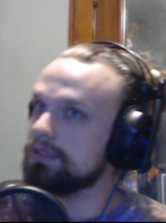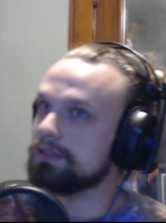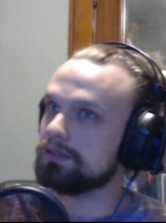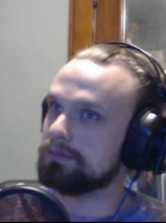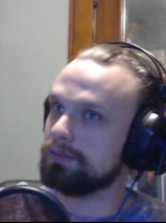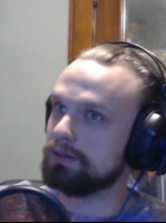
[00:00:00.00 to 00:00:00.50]

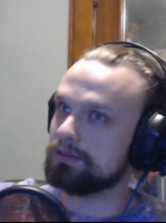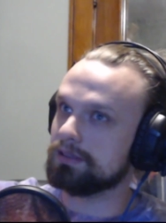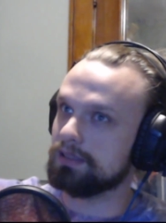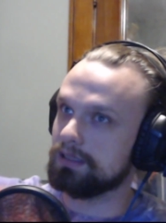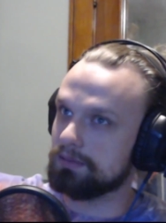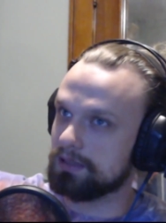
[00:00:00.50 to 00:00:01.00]

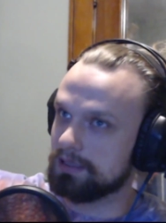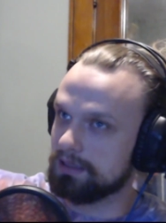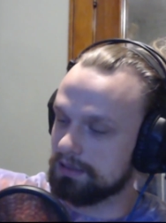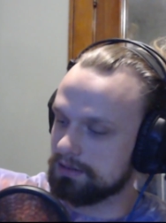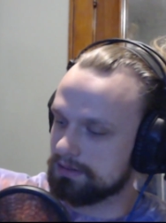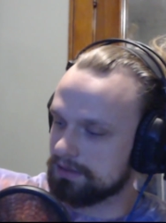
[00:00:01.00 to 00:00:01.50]
supposedly one of
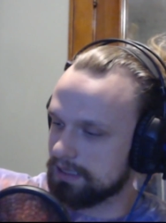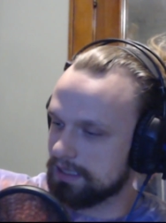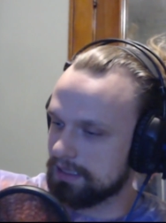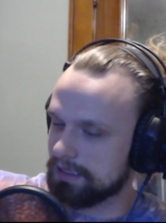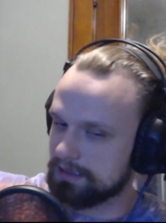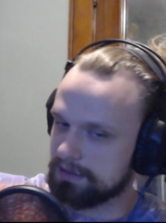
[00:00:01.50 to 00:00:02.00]
those,
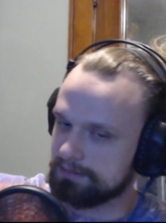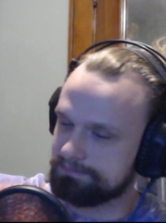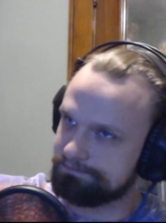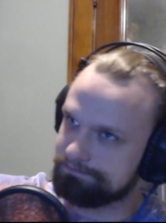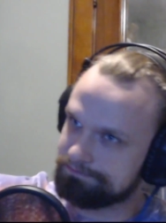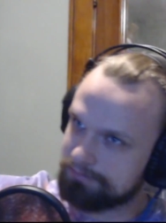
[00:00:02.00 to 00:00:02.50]
like,
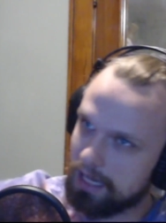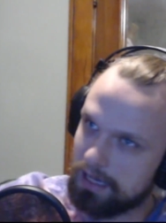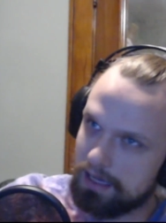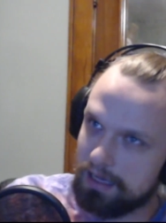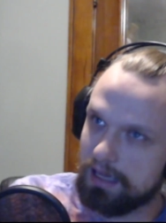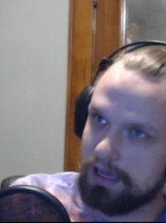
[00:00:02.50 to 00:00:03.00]

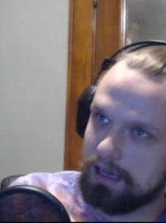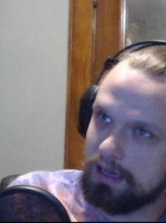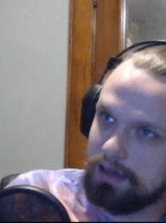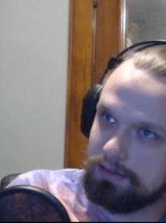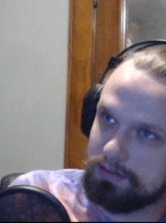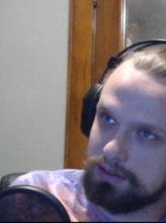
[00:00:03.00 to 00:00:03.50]

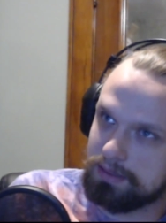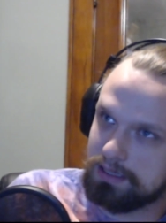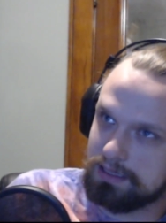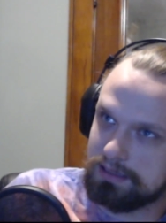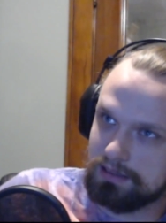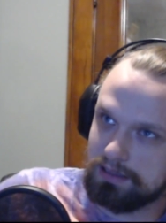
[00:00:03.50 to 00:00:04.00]

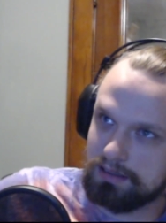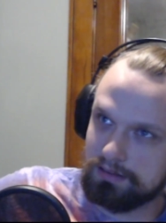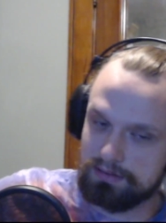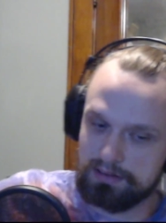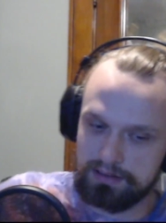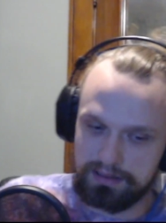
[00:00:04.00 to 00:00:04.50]
everybody's looking
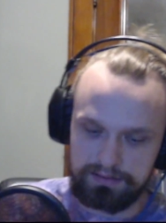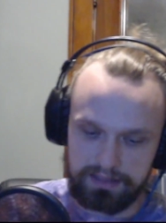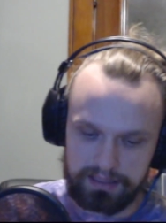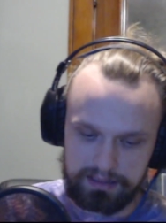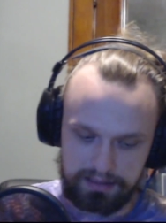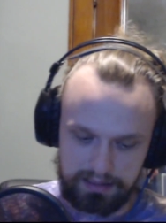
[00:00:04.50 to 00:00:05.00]
for it if they
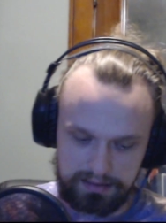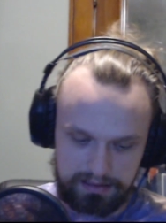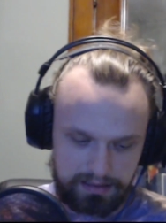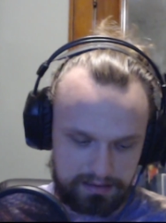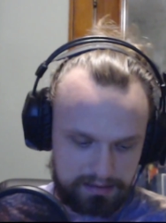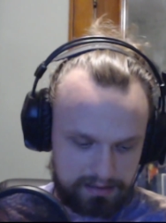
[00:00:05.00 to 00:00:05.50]
collect
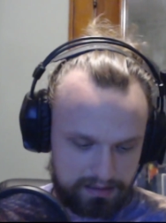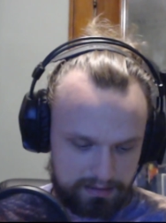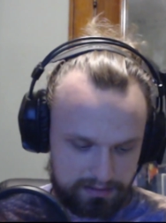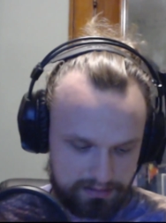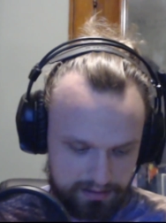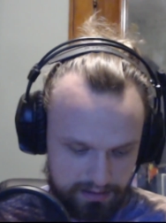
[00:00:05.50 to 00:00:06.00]
Sega
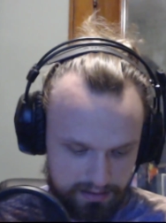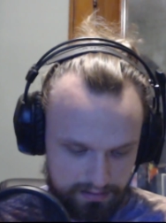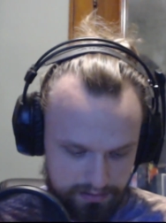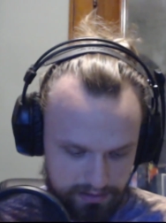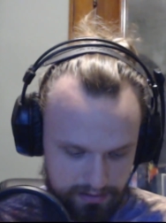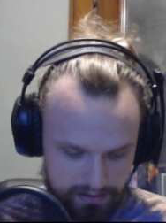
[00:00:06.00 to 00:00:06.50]
Saturn
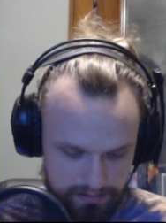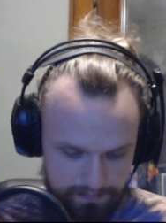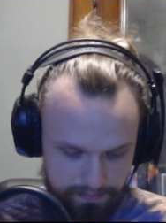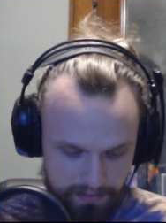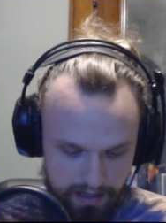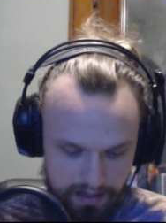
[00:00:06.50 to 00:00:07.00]
stuff. So
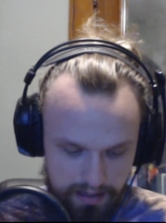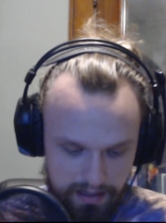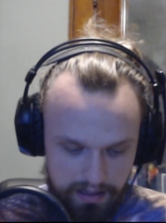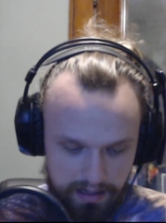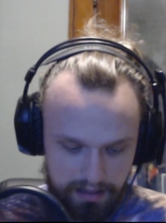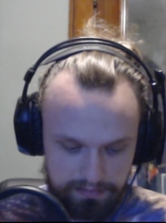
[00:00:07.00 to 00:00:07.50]

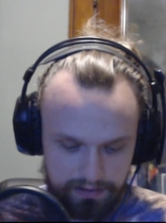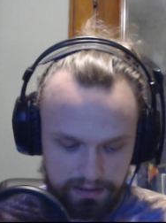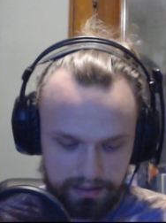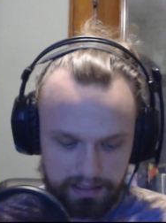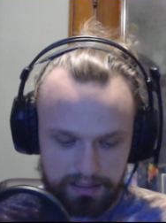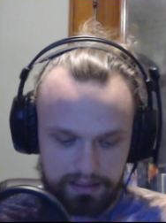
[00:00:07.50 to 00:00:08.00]
I feel
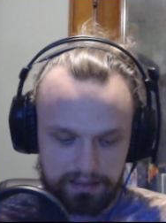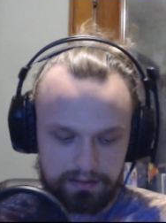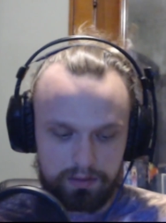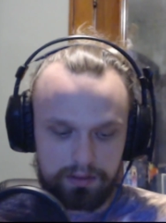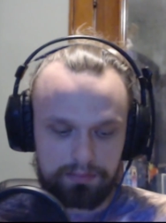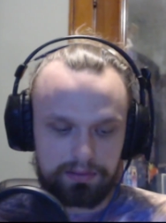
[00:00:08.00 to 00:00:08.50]
like
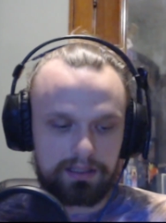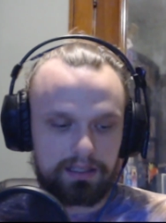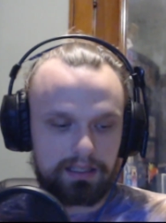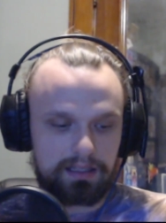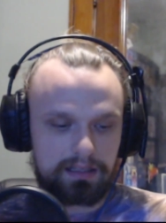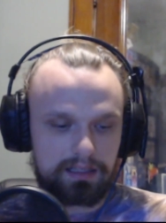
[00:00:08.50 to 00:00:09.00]
we're
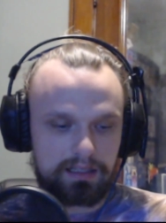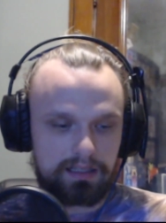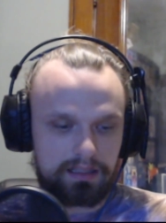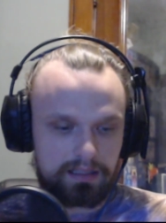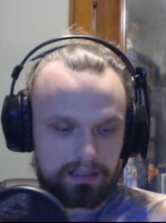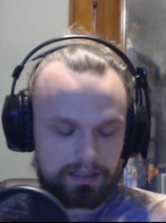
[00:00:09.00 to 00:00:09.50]
playing the